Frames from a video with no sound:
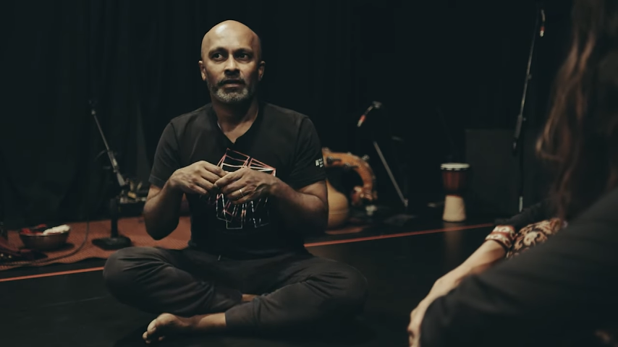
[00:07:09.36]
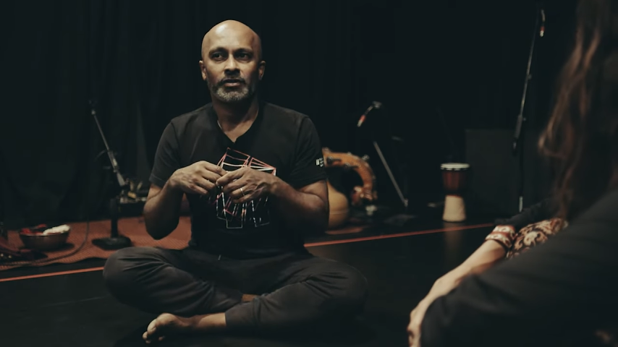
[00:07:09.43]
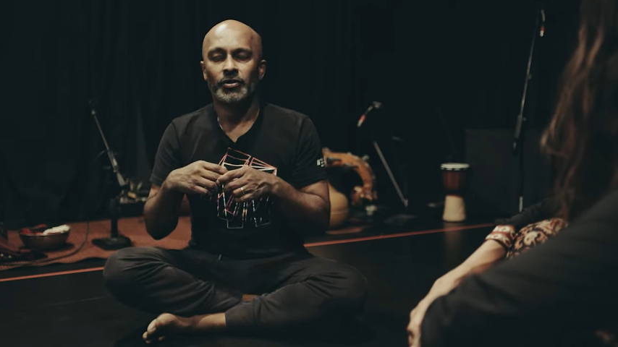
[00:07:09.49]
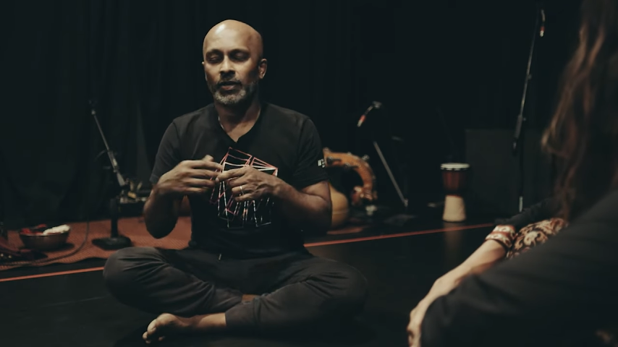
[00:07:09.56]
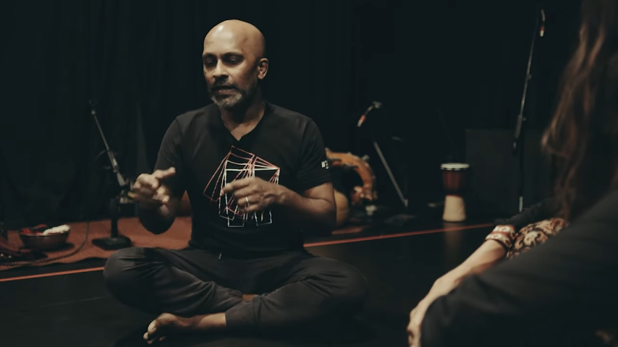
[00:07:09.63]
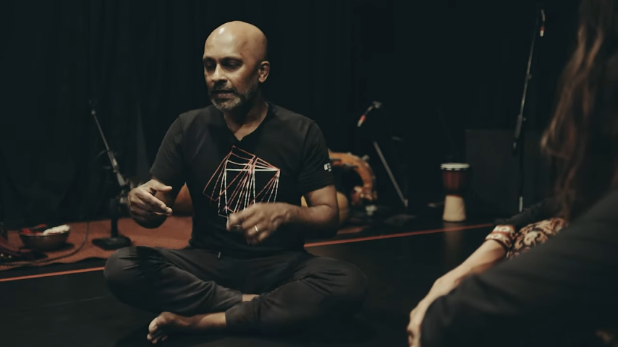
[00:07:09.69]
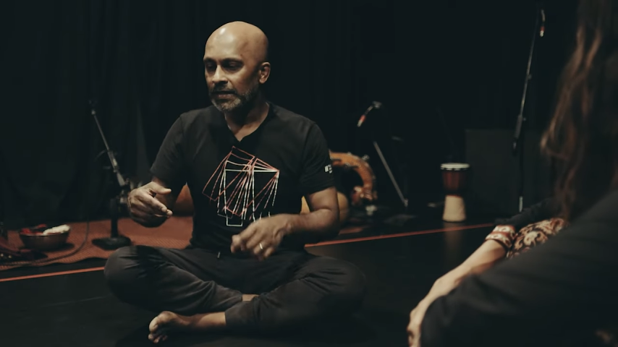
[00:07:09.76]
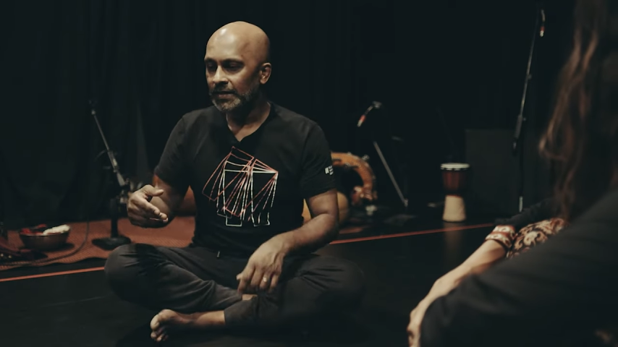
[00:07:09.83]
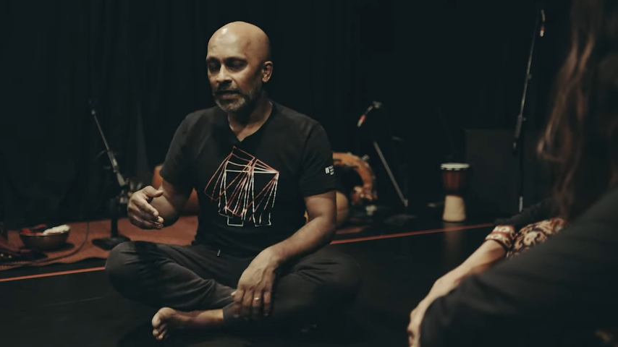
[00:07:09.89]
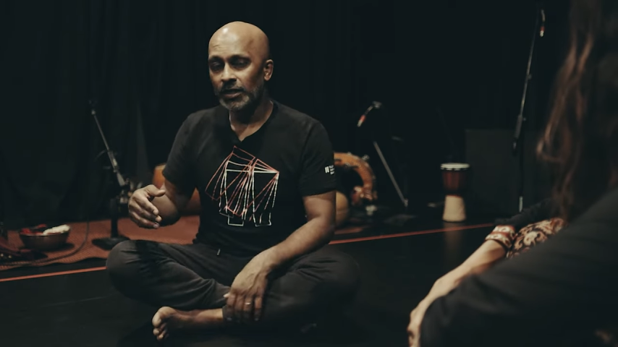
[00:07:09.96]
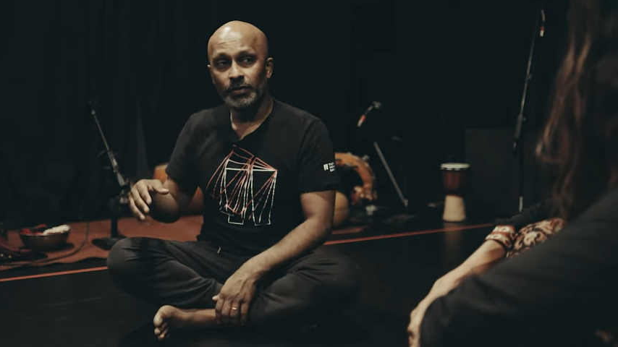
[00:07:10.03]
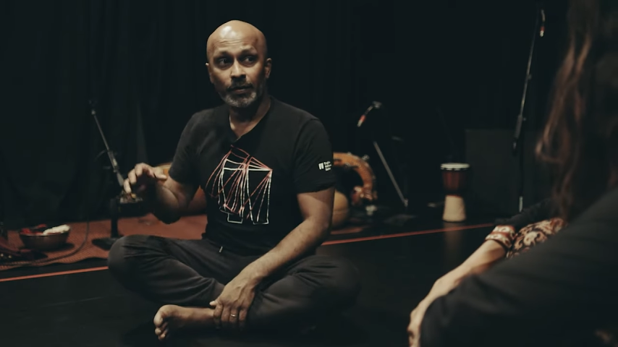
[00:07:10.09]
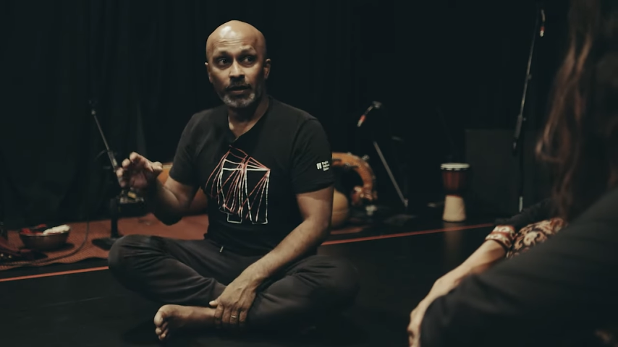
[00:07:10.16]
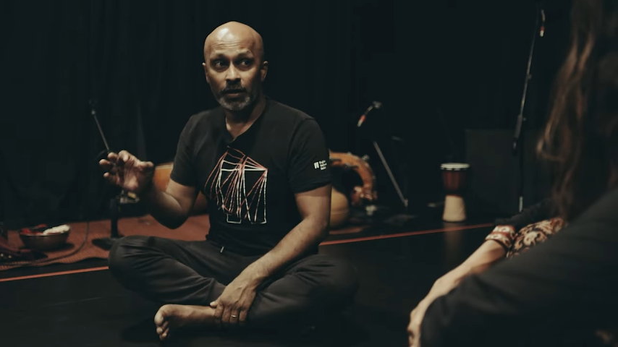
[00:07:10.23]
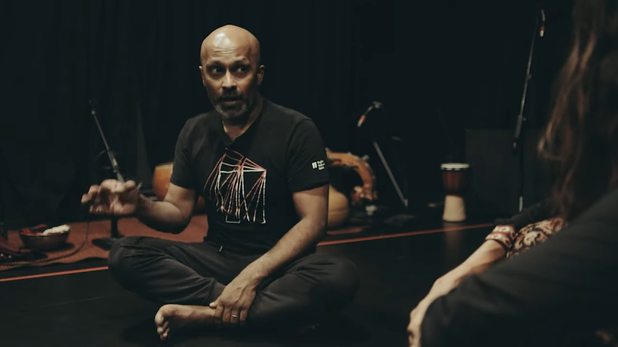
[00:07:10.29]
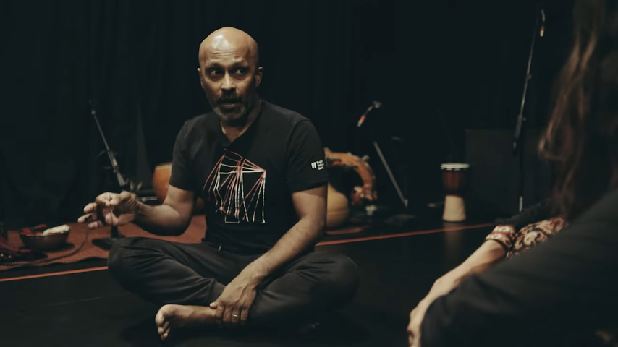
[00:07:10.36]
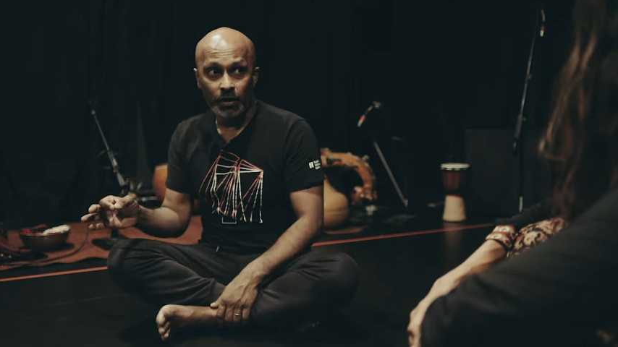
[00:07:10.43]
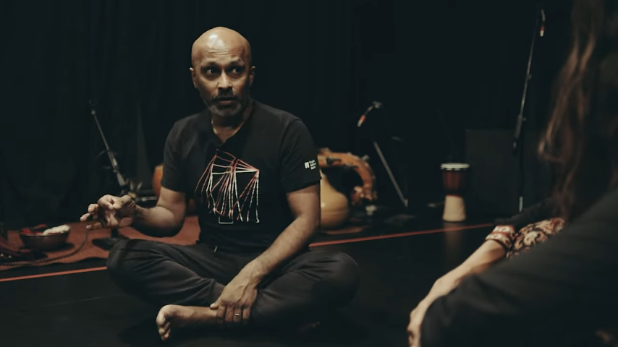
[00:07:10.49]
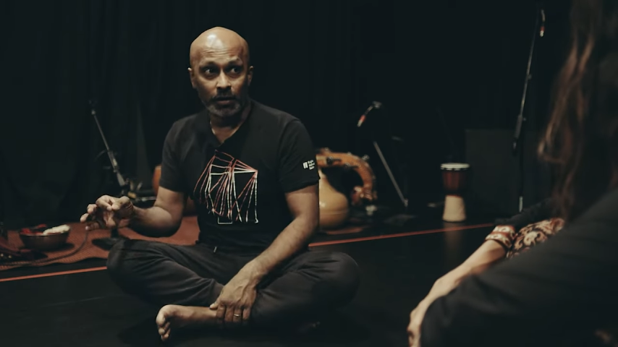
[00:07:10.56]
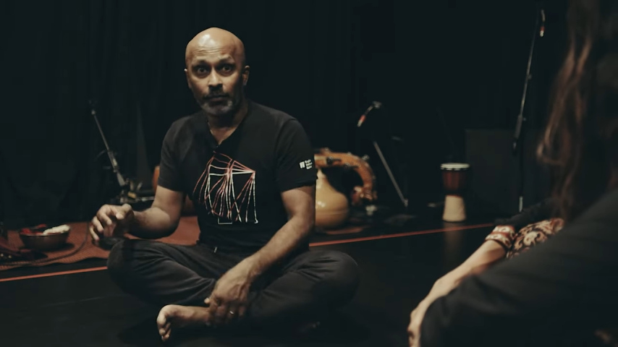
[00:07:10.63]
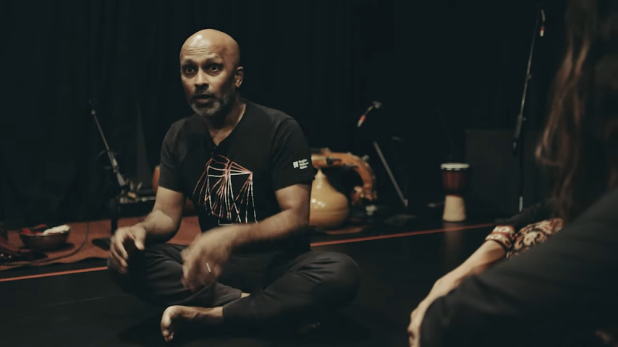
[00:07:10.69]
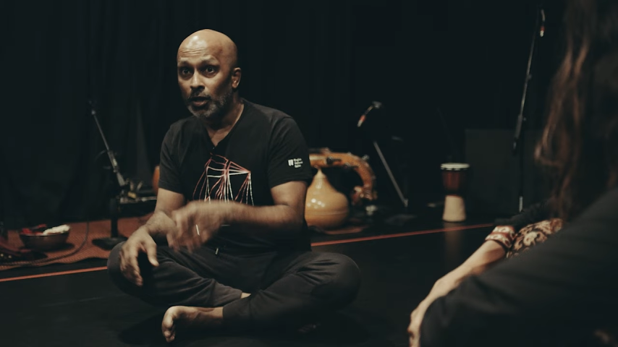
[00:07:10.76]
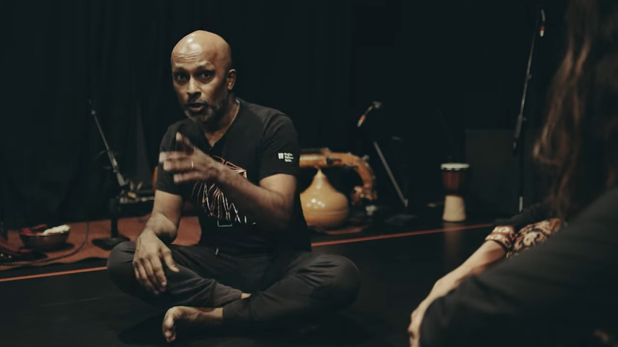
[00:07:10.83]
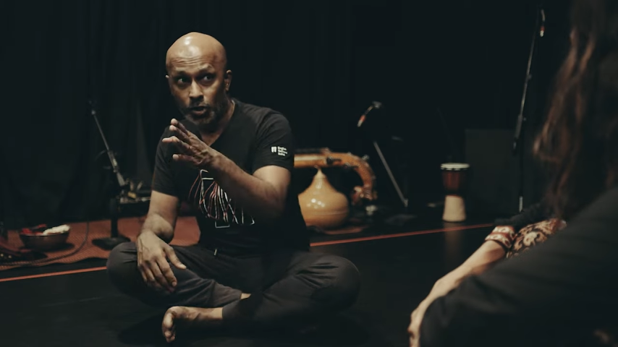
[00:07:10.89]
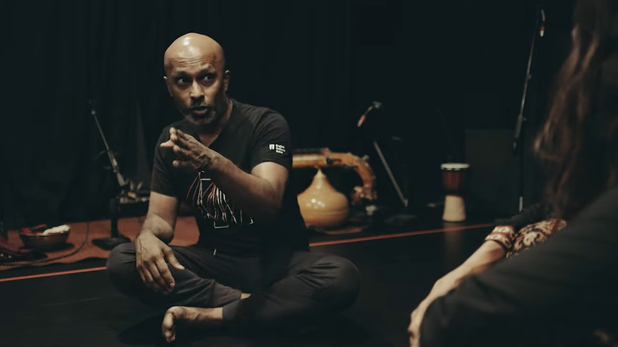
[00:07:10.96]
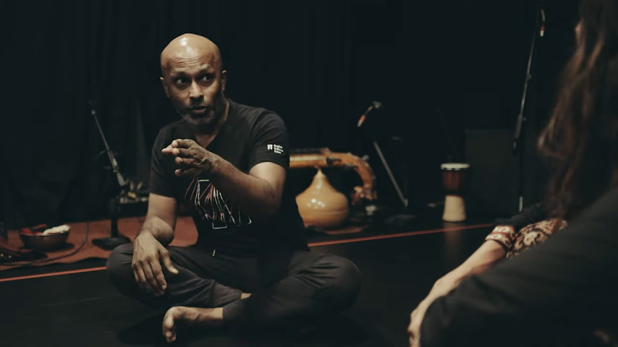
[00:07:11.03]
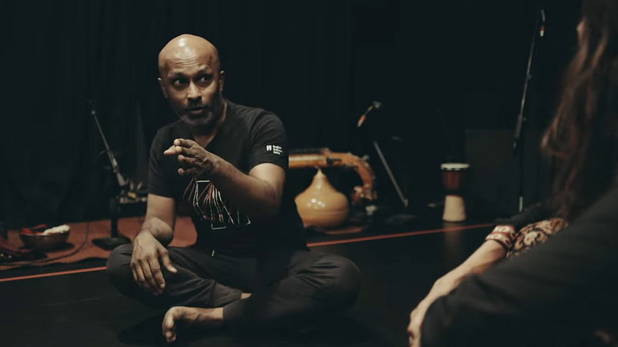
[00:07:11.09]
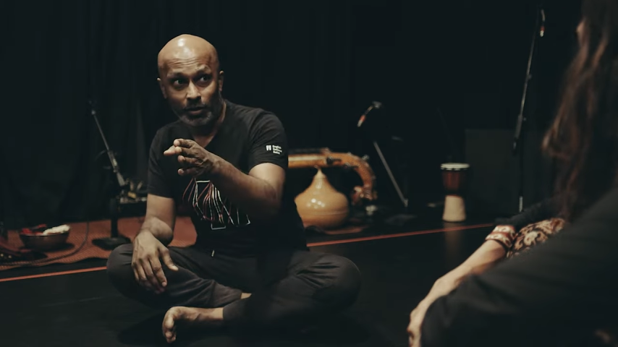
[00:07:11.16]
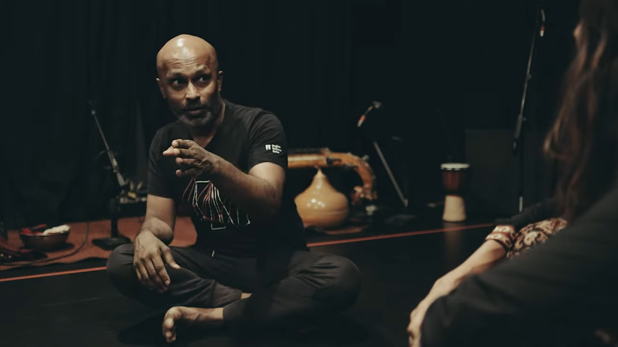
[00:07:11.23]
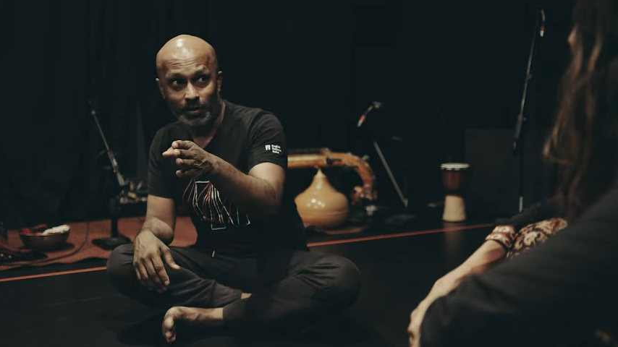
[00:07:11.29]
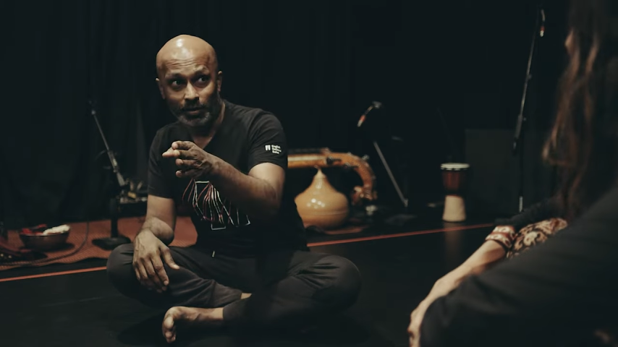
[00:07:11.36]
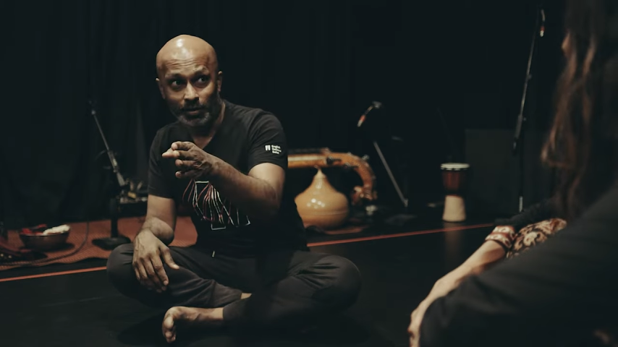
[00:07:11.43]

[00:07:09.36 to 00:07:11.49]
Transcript: So he didn't say to me, Akram, look.